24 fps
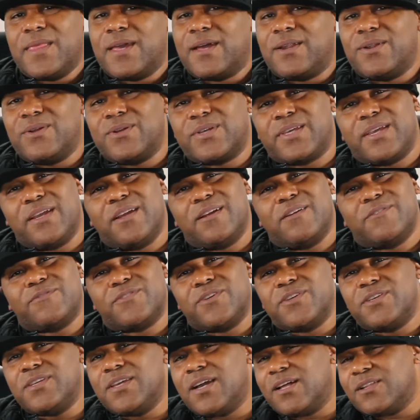I don't care if
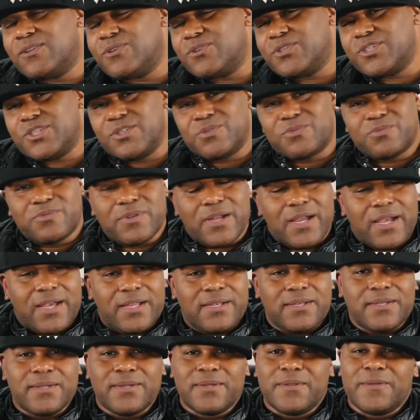you're yellow or you're
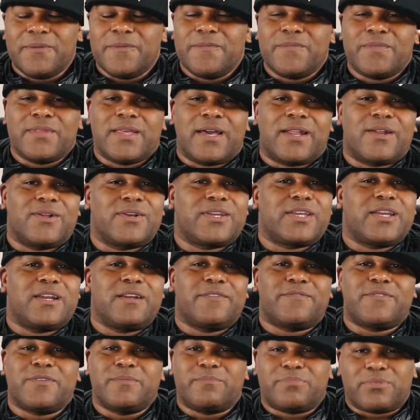red. I don't care
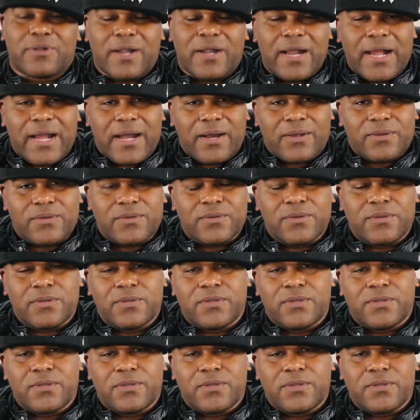if you're brown.